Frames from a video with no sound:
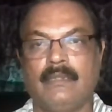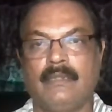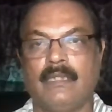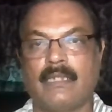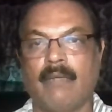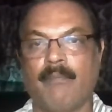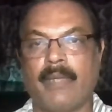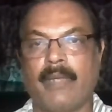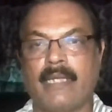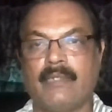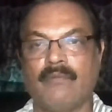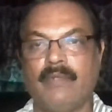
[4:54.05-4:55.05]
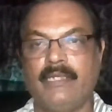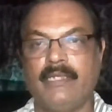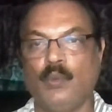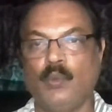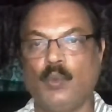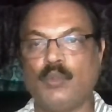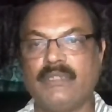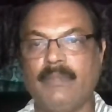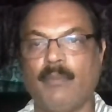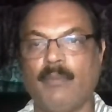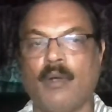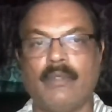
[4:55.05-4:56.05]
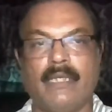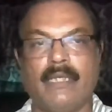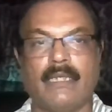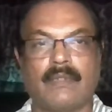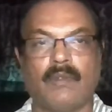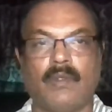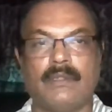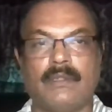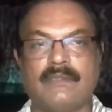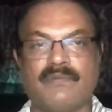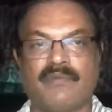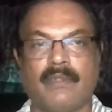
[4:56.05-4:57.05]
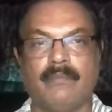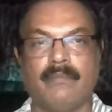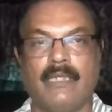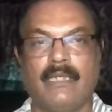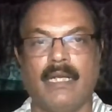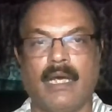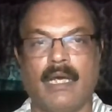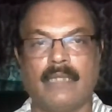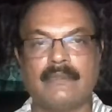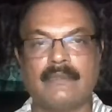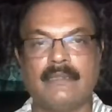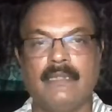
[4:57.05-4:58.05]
the comparatively loosely bound electrons from the glass